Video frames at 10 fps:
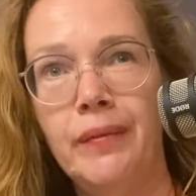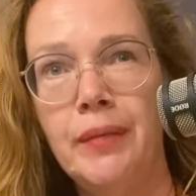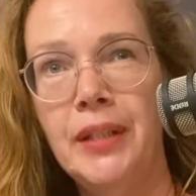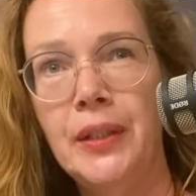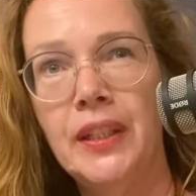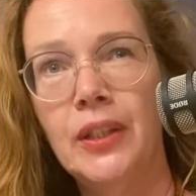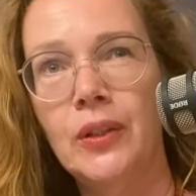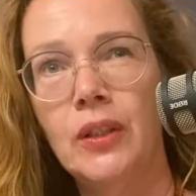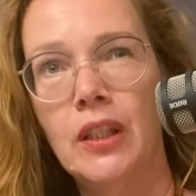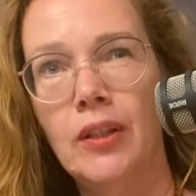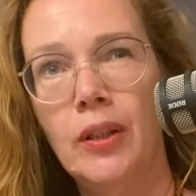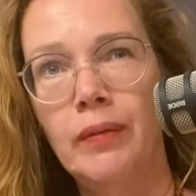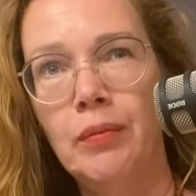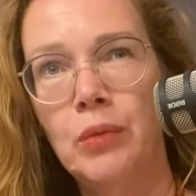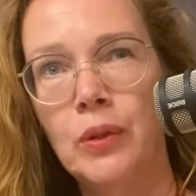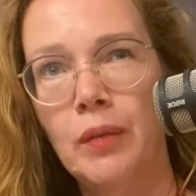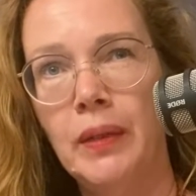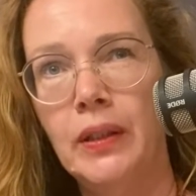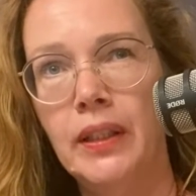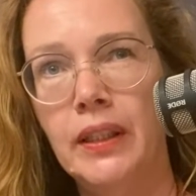Maybe you can talk a little bit more
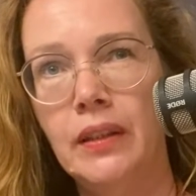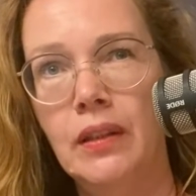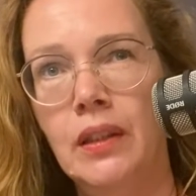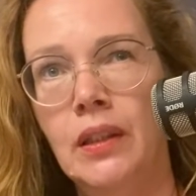about that.